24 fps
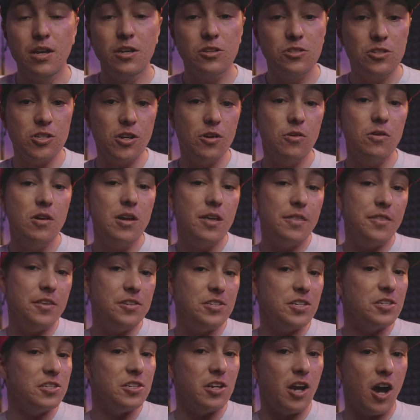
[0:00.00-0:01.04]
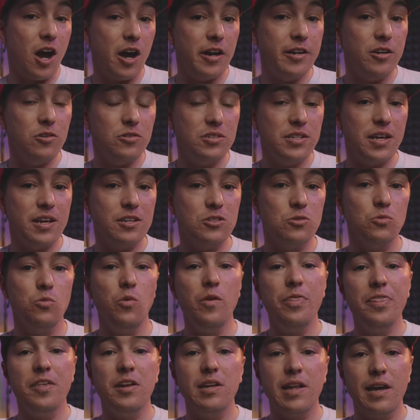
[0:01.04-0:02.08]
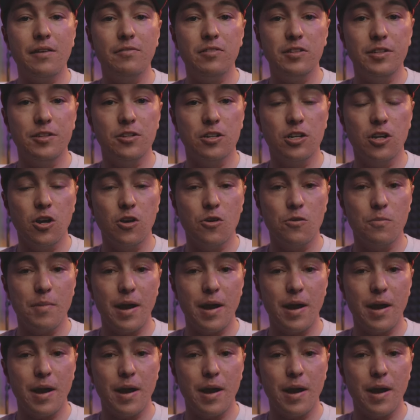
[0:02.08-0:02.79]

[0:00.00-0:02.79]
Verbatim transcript: So this is an audio test with the lavalier Go